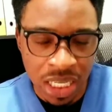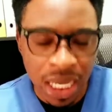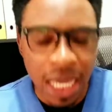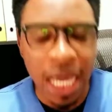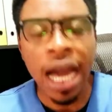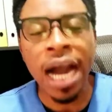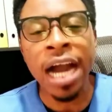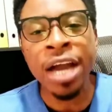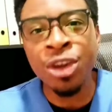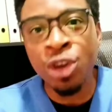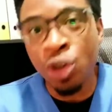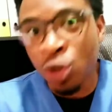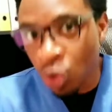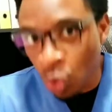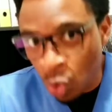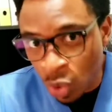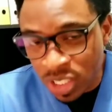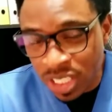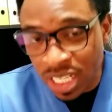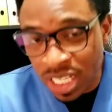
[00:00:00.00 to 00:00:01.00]
And you know,
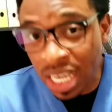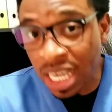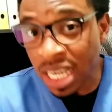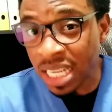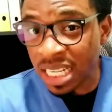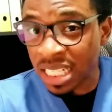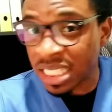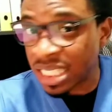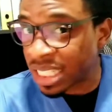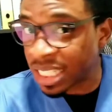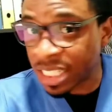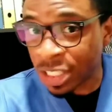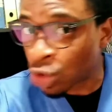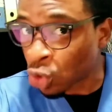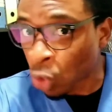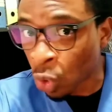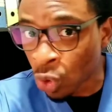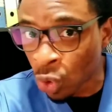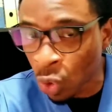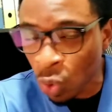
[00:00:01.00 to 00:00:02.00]
say, this
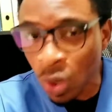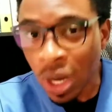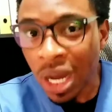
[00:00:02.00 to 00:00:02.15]
stone,